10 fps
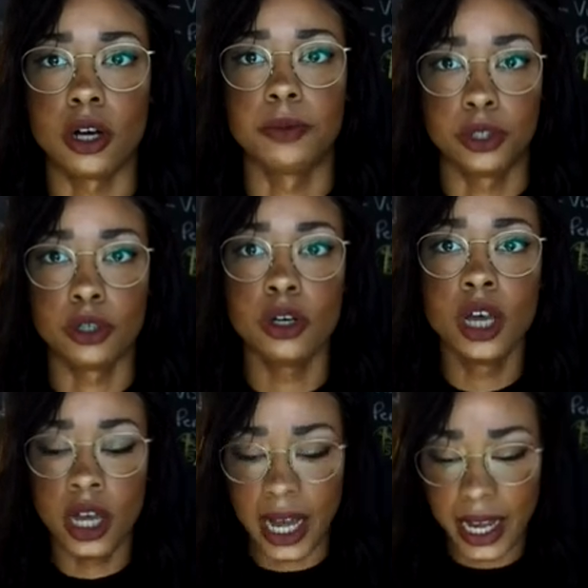up you know
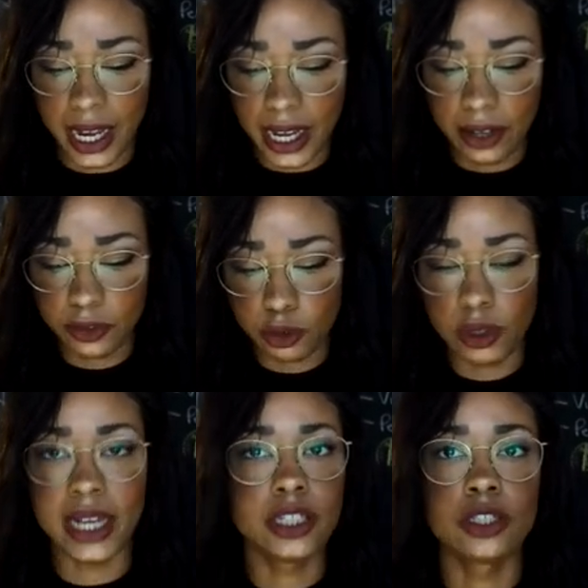i i have to
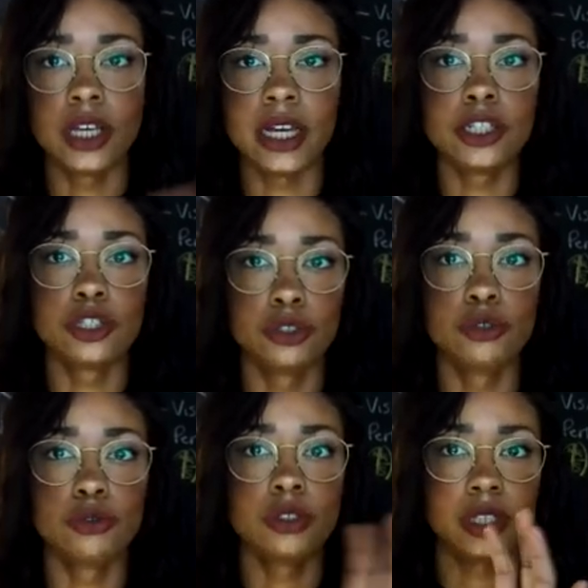i just i just
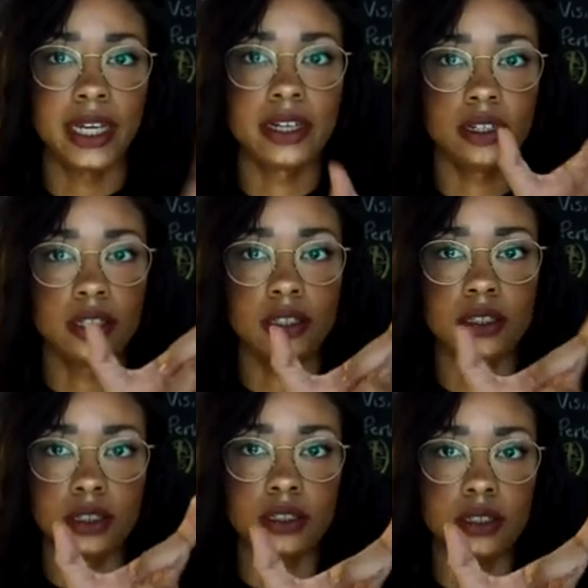use like
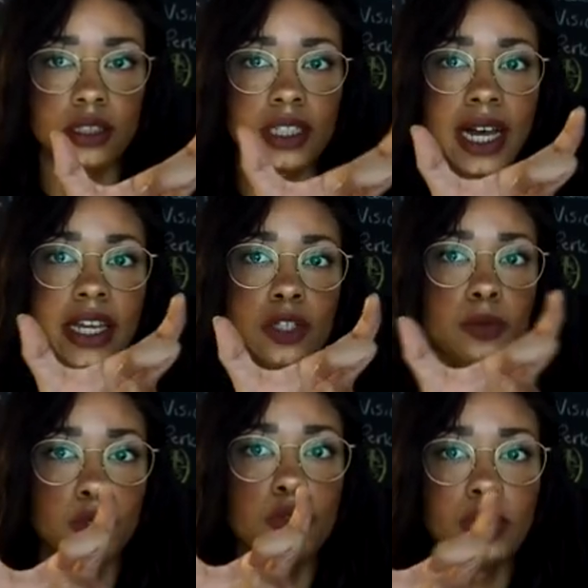the sky is
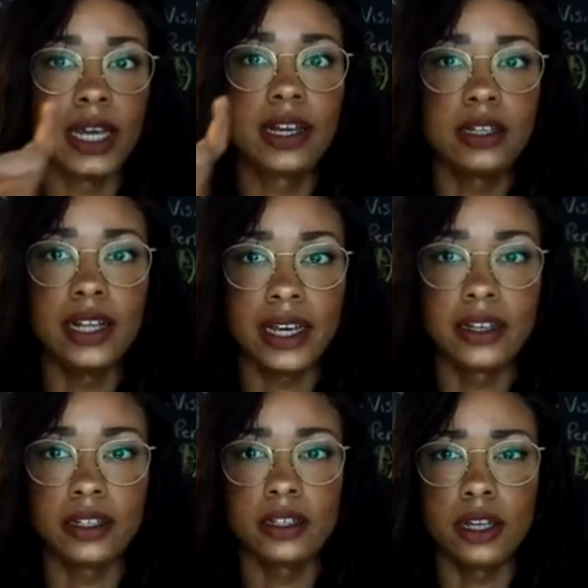blue like
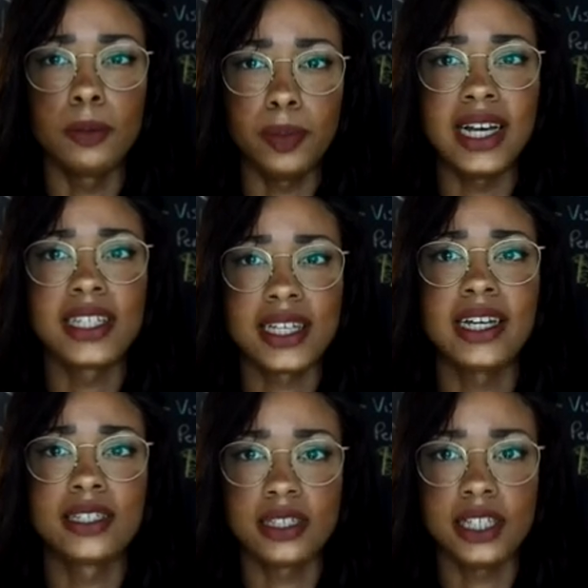like uh, applied
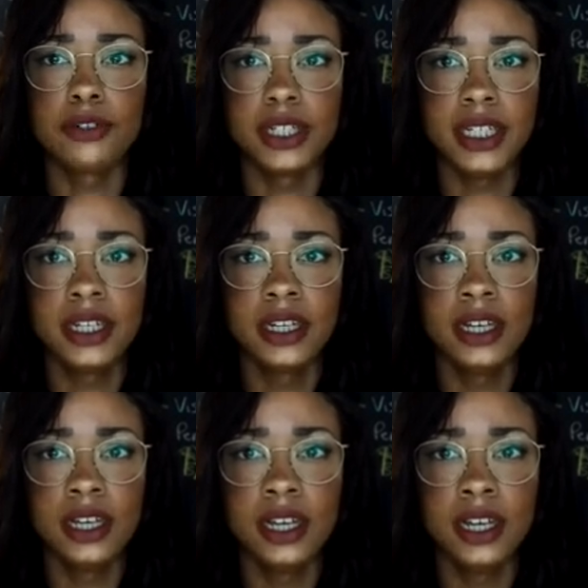science theory
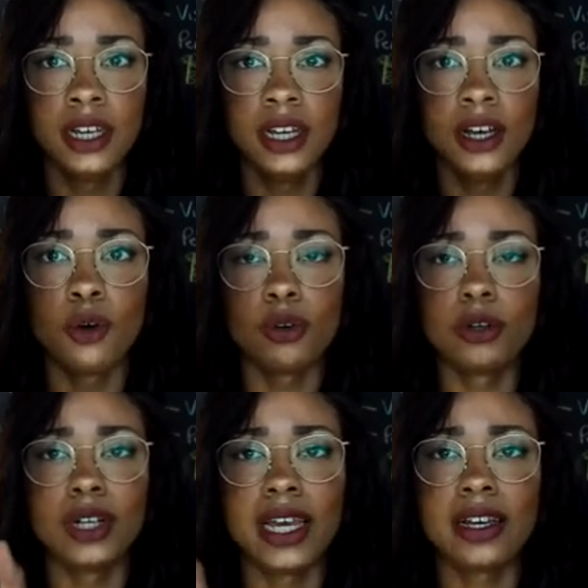or,
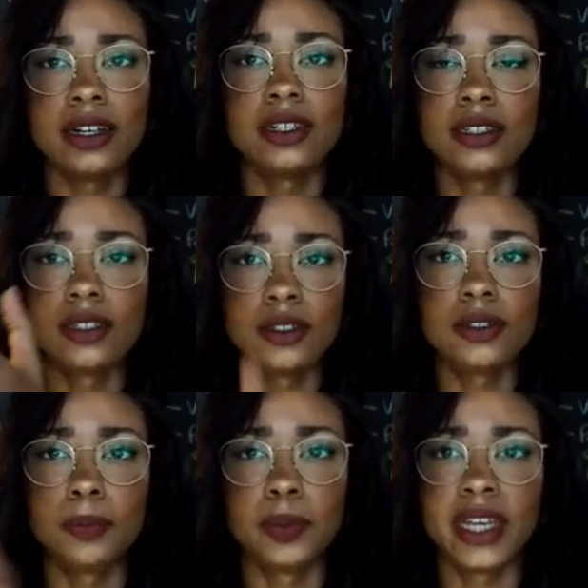or like a
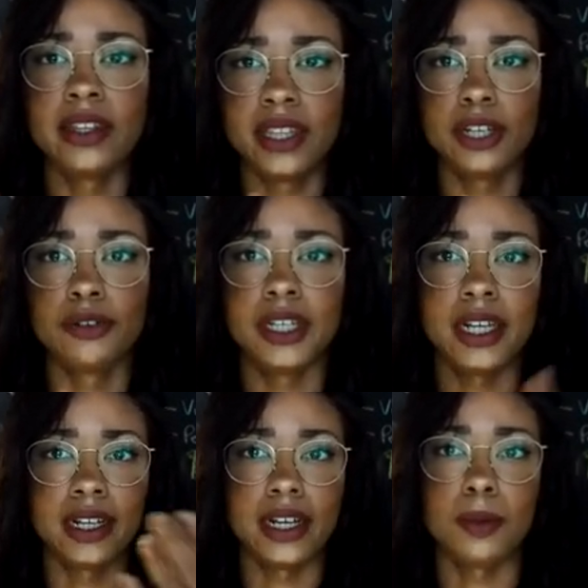uh, plain theory
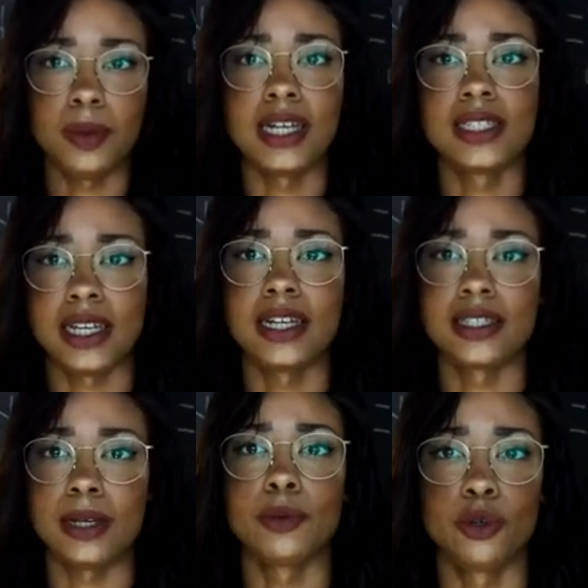and then applied
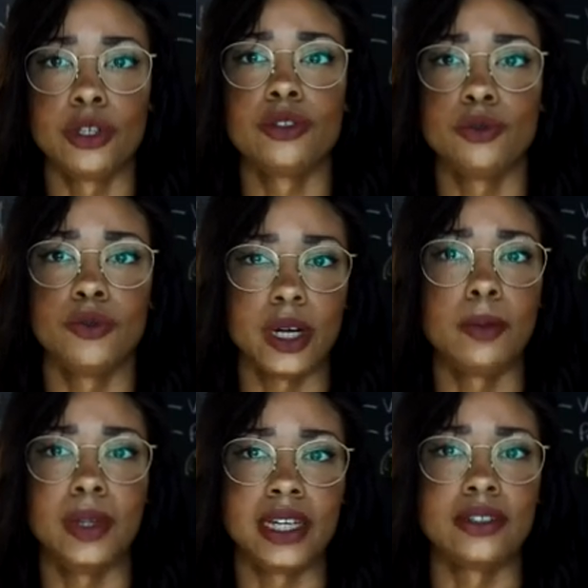science I'm going to wear
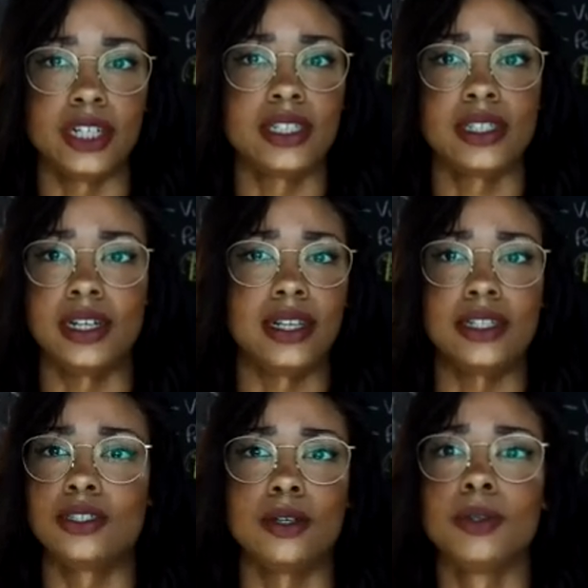a black dress and it
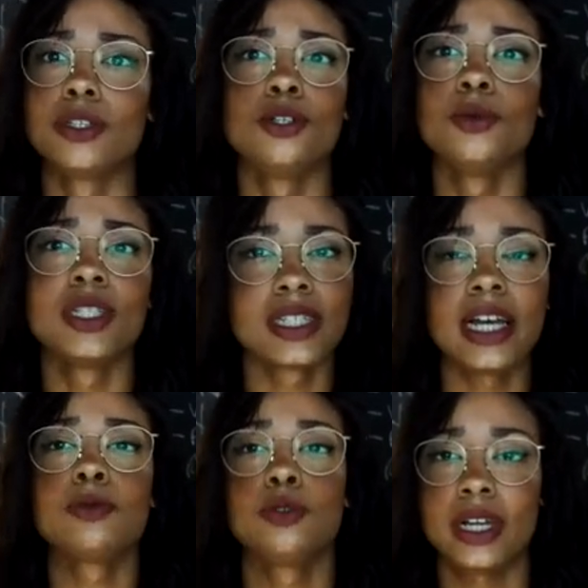has something to do with the
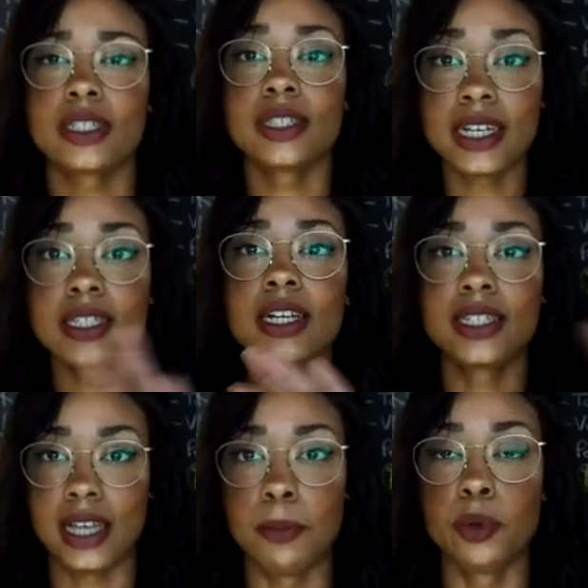sky that's that's an
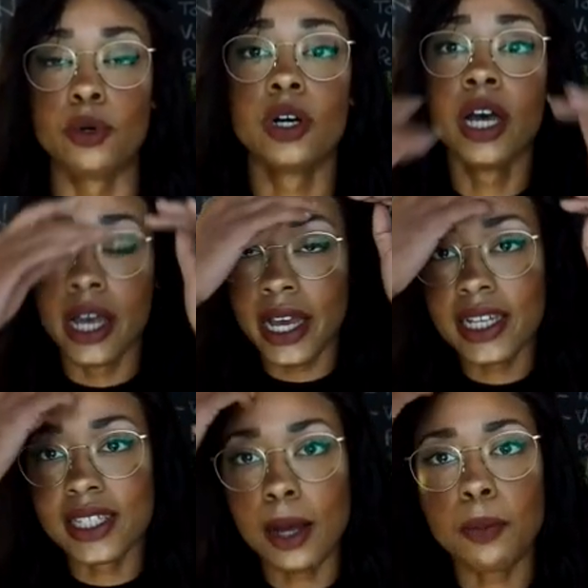example
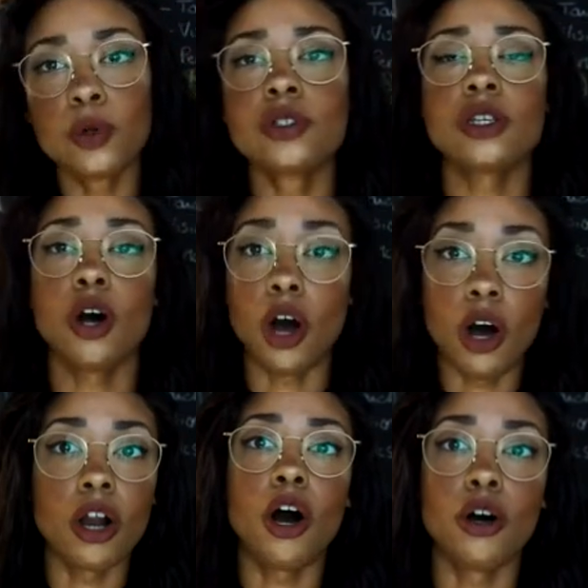examples
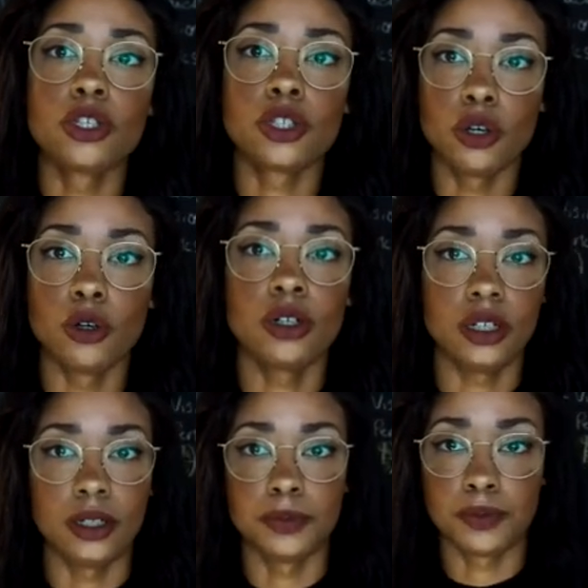are also
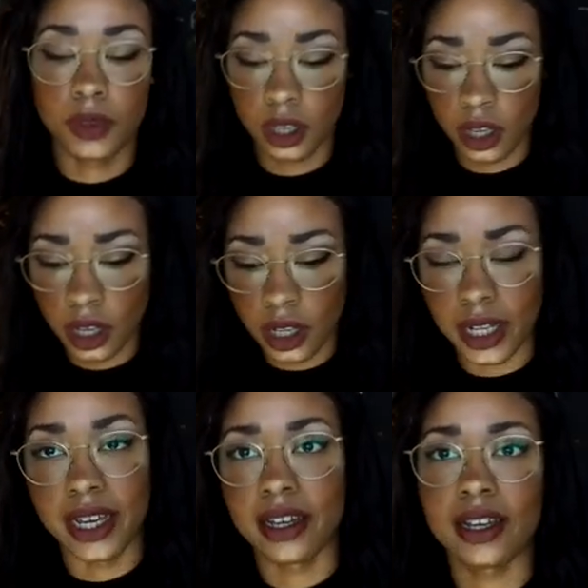um,
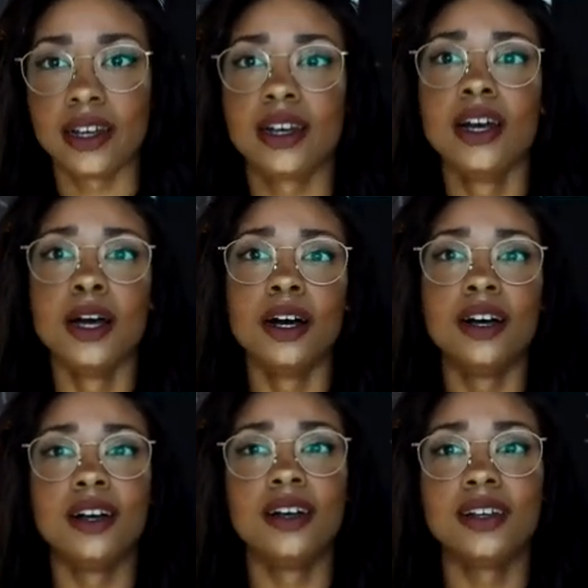like
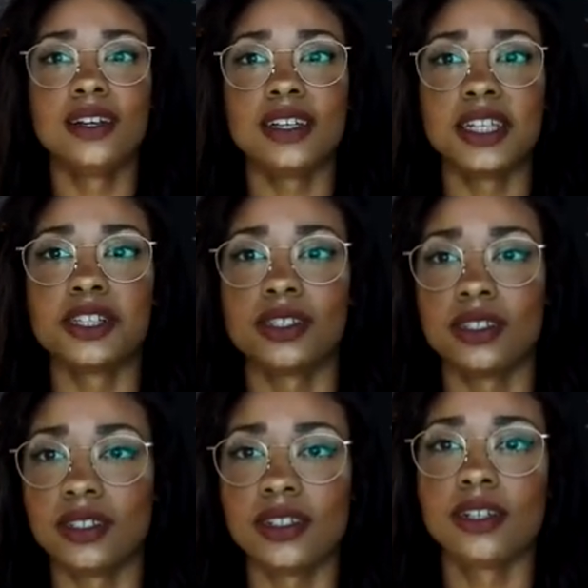
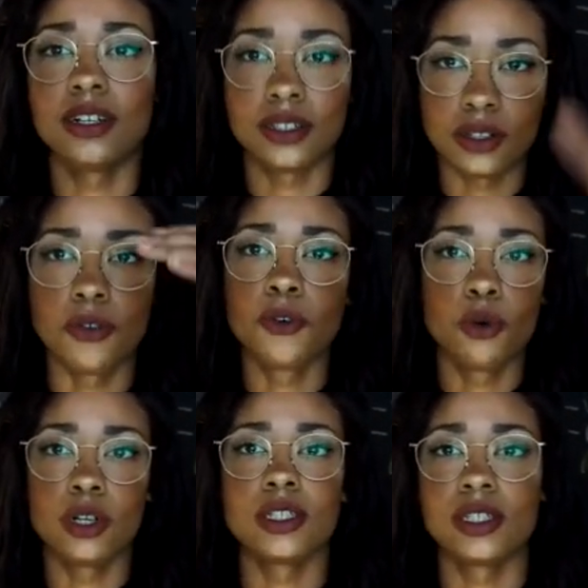uh, of
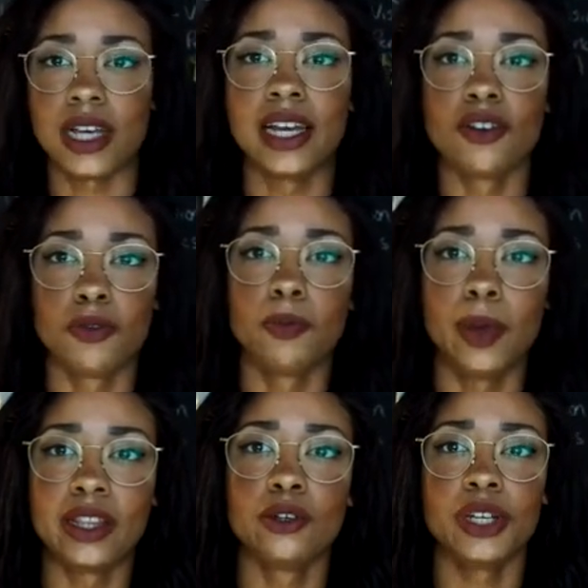course a sign of
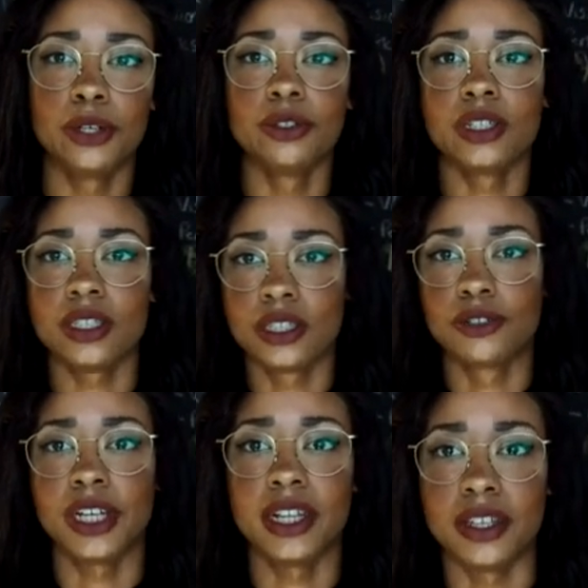mental illness
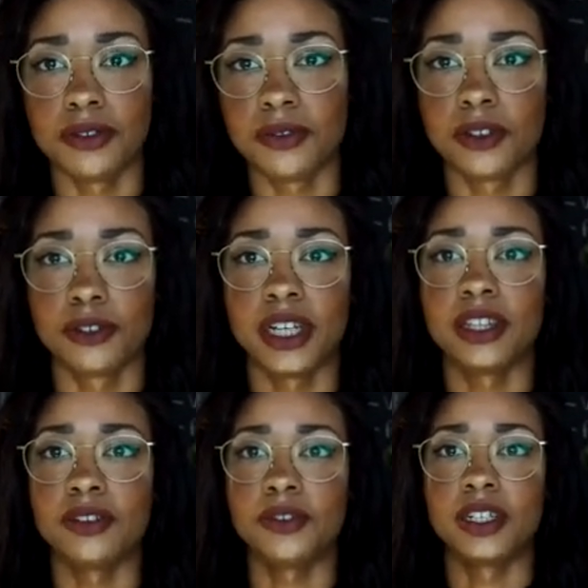creative
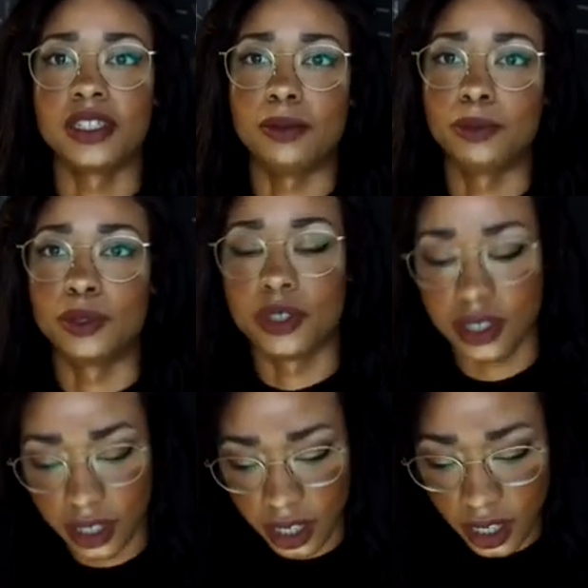creative examples